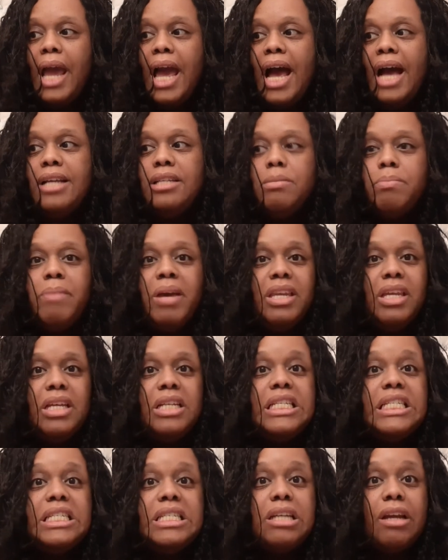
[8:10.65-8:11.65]
as
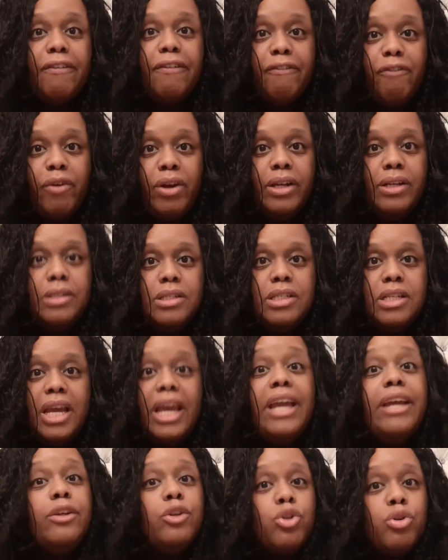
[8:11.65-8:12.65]
many different
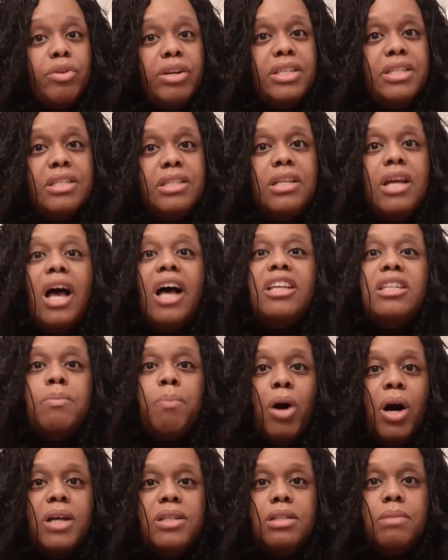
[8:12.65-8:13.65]
interests as
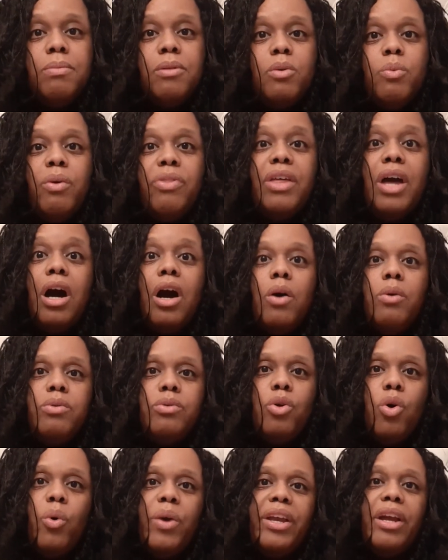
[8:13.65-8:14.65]
possible without
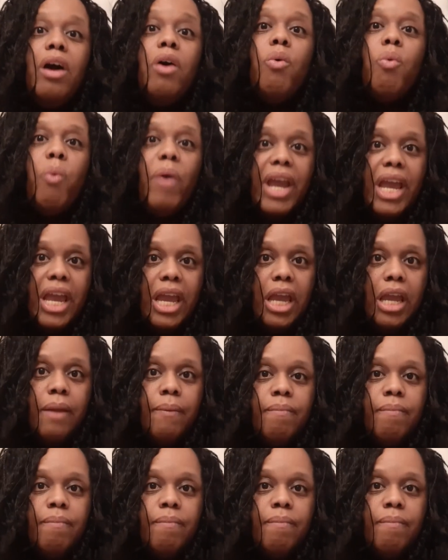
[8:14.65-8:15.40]
going away